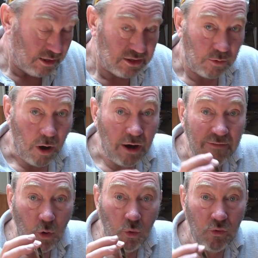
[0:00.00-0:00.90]
So
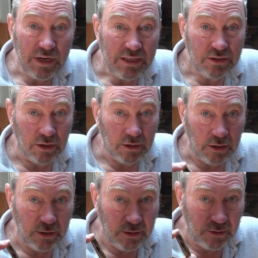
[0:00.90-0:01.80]
I've already done
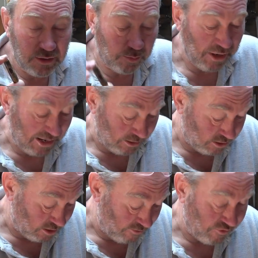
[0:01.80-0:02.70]
the
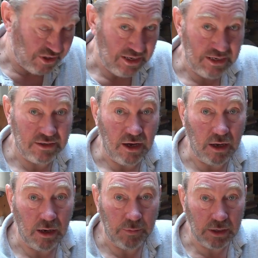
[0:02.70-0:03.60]
blanks for these,
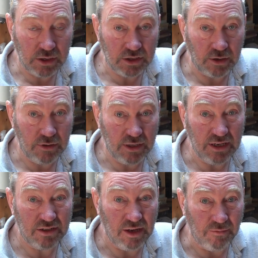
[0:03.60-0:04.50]
and I'm going to show you the
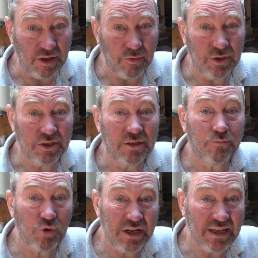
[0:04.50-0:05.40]
assembly, which is
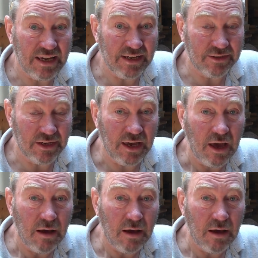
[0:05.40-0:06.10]
pretty easy,